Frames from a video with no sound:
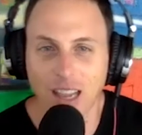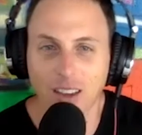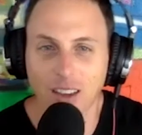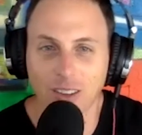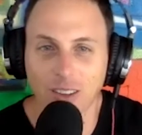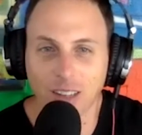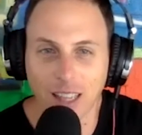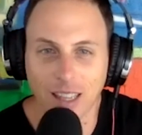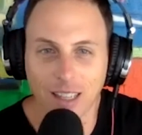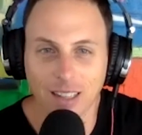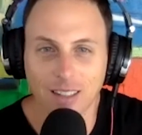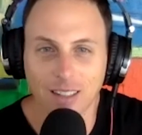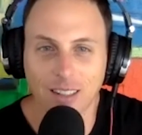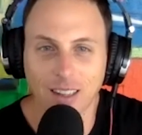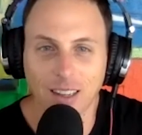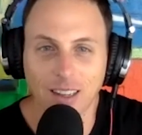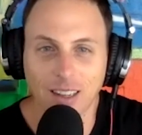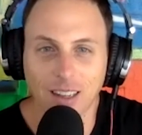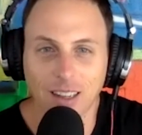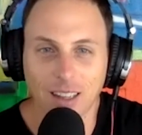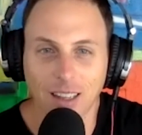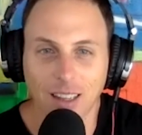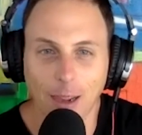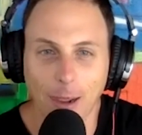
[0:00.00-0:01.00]
out and
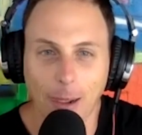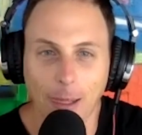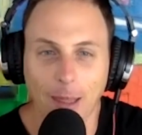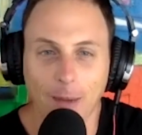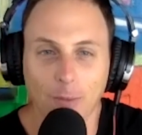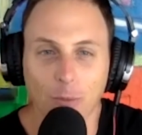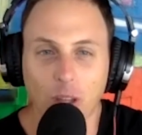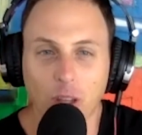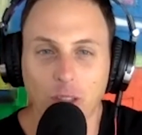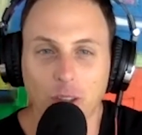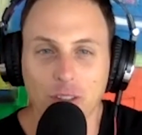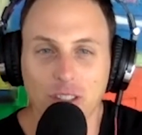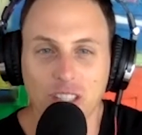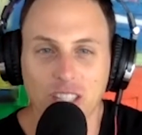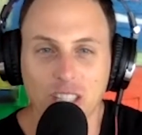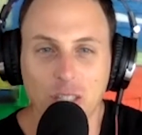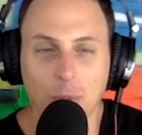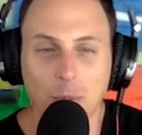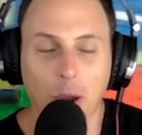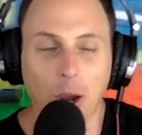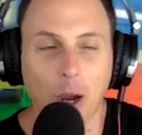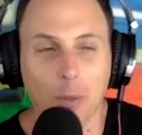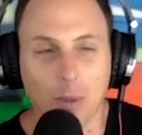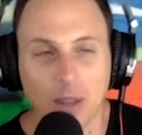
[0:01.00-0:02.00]
uh, and run those
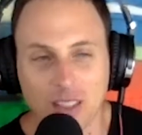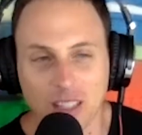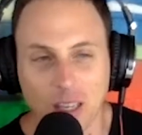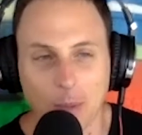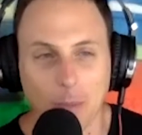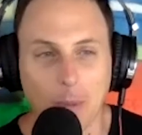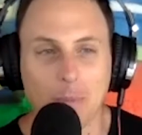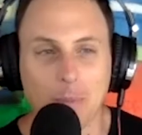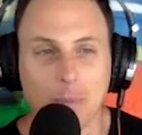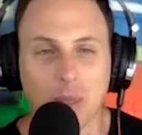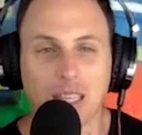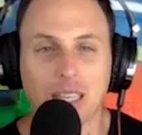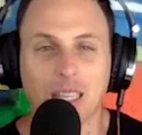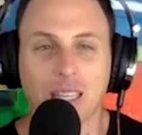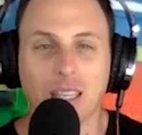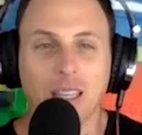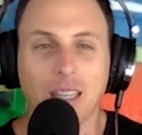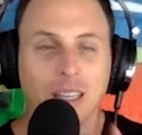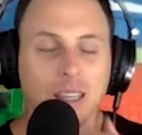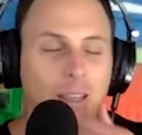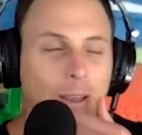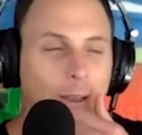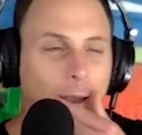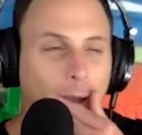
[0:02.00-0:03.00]
experiments. I'm a
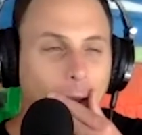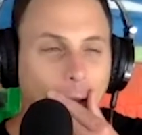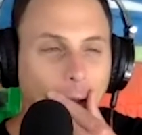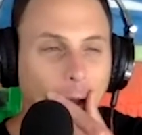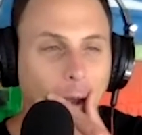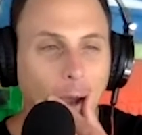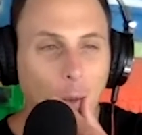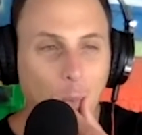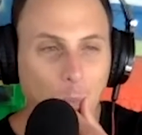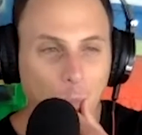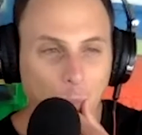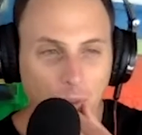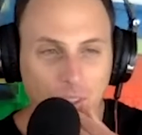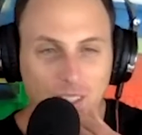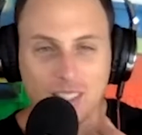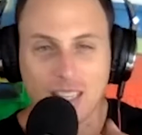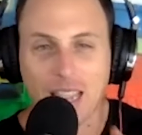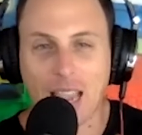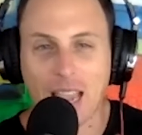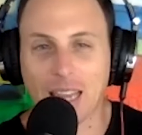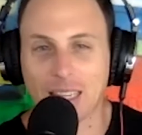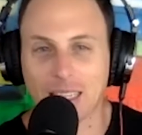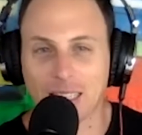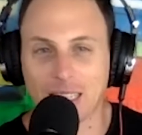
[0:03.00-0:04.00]
big um,
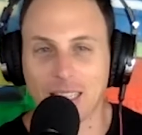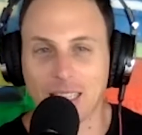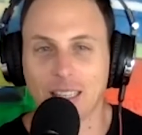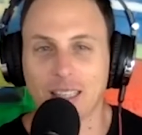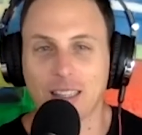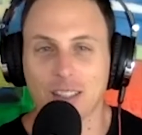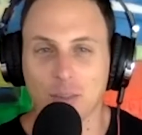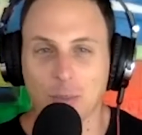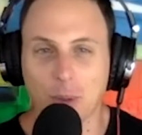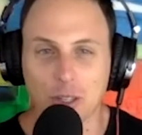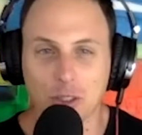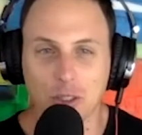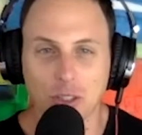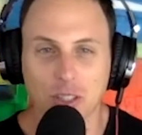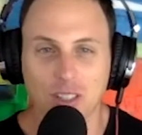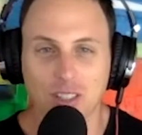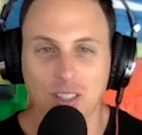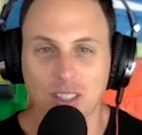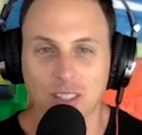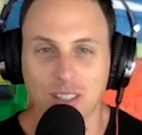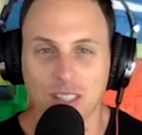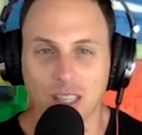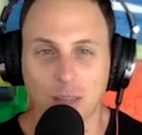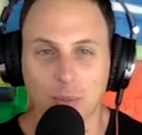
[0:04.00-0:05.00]
data geek, especially
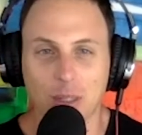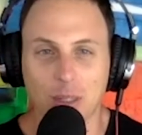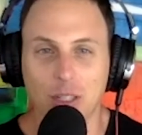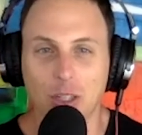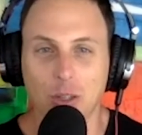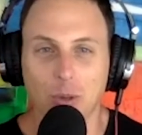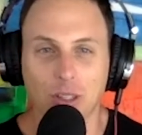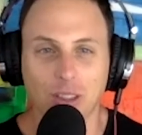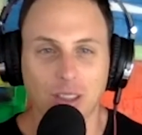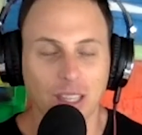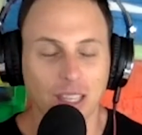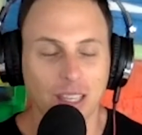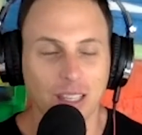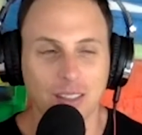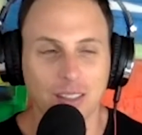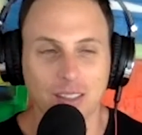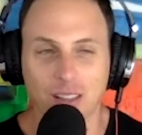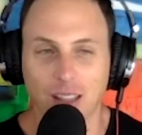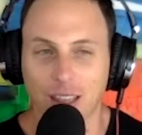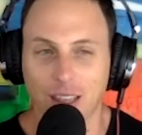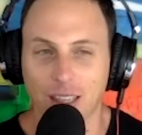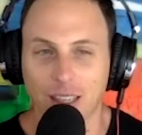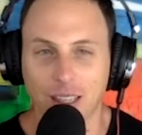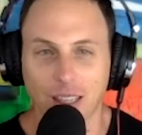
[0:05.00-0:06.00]
since I've been doing
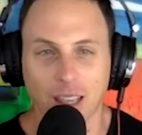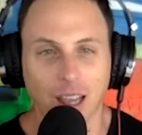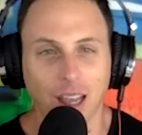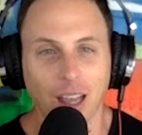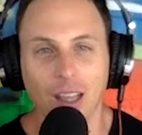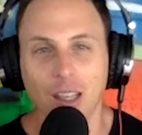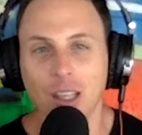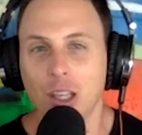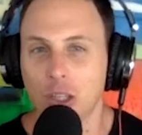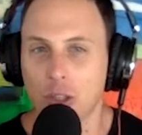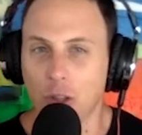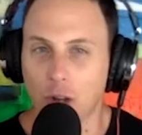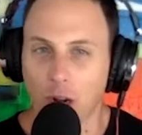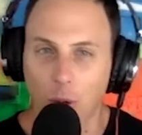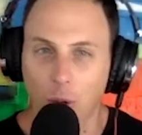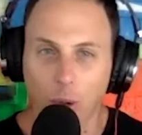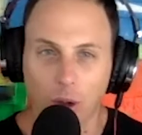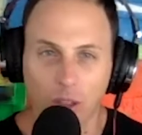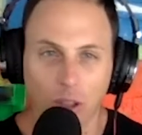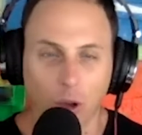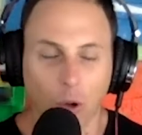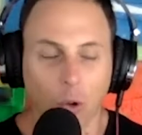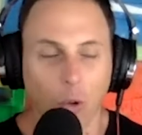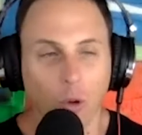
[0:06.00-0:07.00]
things like uh, you know
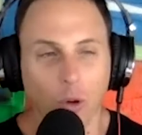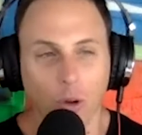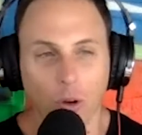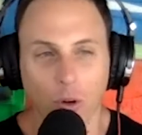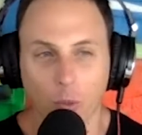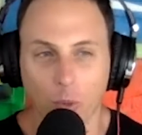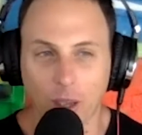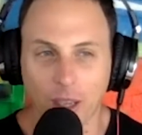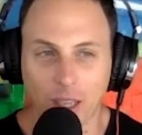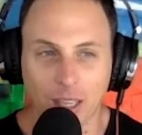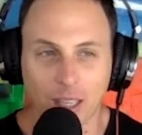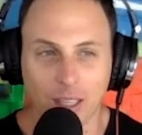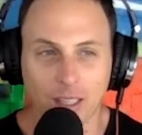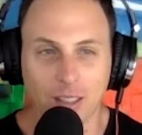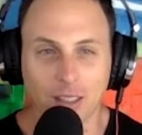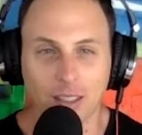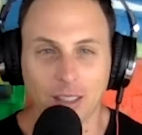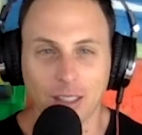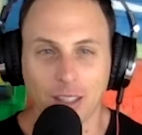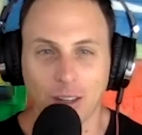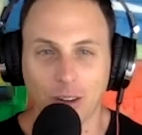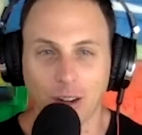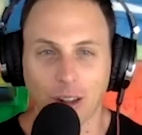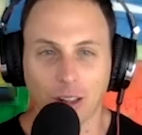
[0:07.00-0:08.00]
where the Oura
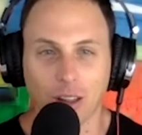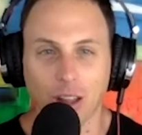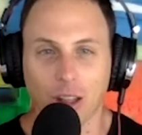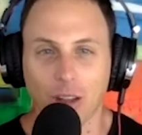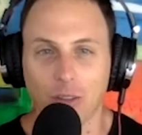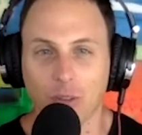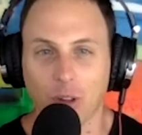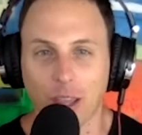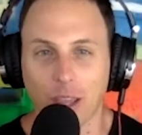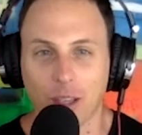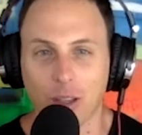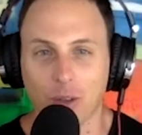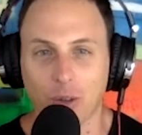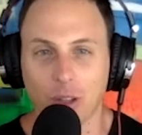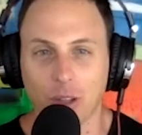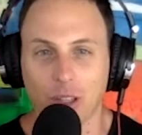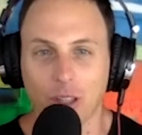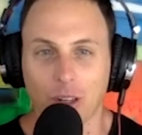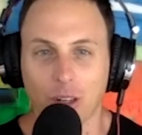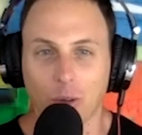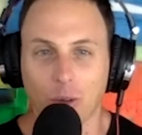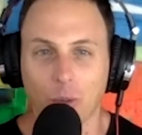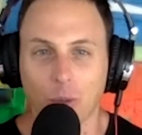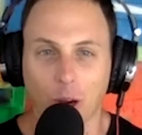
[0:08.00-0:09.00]
ring. You know, I love like
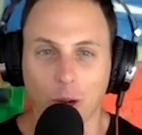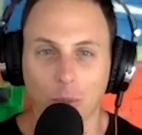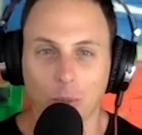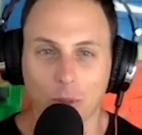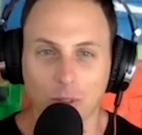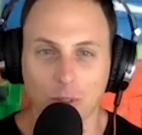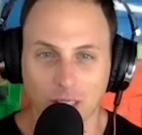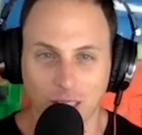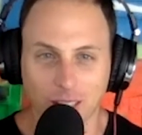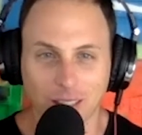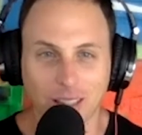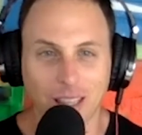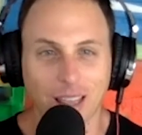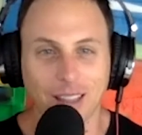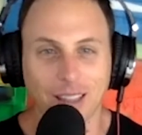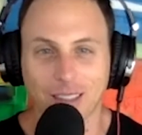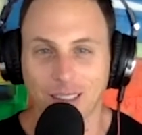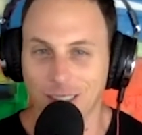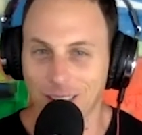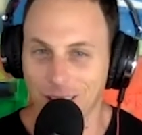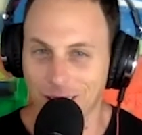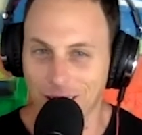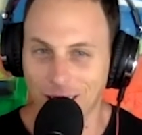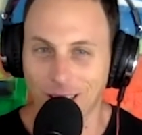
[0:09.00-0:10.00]
you know wearables like that.
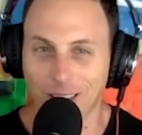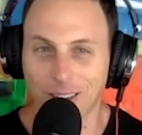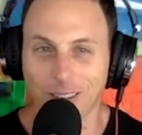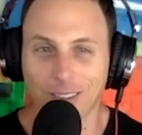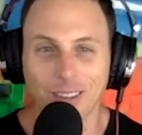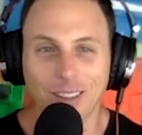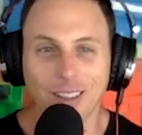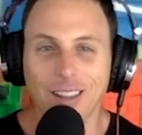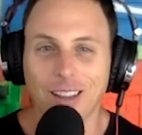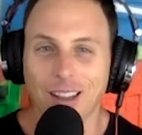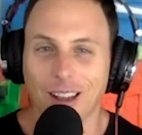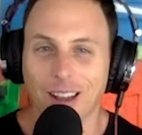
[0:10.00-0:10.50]
There you go.